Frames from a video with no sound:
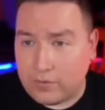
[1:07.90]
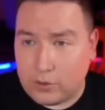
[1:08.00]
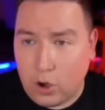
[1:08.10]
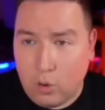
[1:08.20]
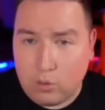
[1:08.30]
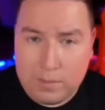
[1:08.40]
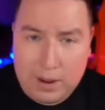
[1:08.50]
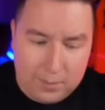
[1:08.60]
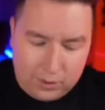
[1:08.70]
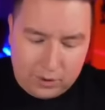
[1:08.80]
you don't
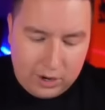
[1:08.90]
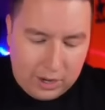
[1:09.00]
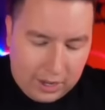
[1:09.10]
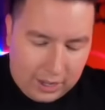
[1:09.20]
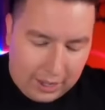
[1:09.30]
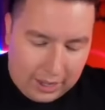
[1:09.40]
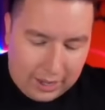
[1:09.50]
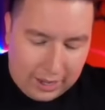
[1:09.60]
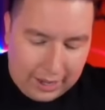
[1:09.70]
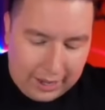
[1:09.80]
remember,
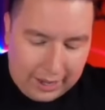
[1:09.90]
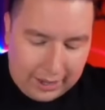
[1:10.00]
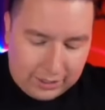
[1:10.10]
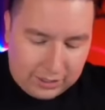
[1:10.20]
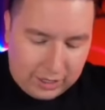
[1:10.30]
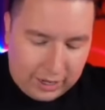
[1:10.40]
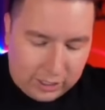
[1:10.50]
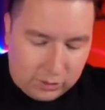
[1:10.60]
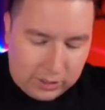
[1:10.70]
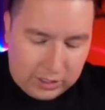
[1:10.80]
let's see,
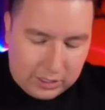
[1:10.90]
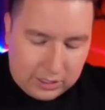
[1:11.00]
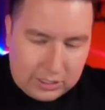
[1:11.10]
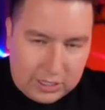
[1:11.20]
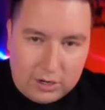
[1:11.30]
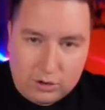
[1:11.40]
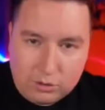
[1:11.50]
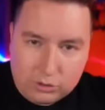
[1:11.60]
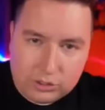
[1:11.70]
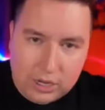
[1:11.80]
X-Men
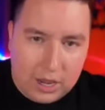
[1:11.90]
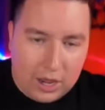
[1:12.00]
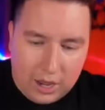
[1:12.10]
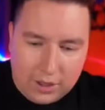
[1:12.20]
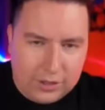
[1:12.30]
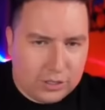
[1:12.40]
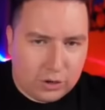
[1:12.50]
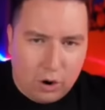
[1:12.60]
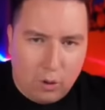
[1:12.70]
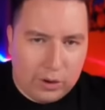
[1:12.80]
Sentinels. These
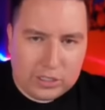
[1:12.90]
are always